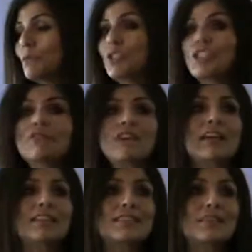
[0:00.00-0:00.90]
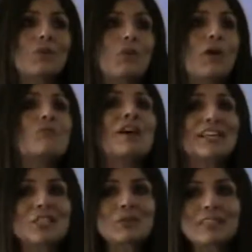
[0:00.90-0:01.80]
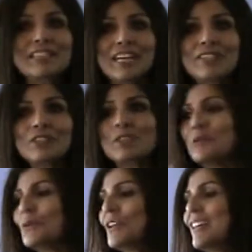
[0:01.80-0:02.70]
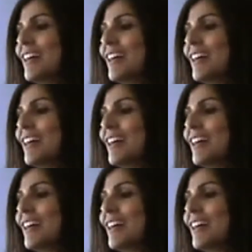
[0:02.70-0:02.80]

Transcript: which defines what rights you're entitled to,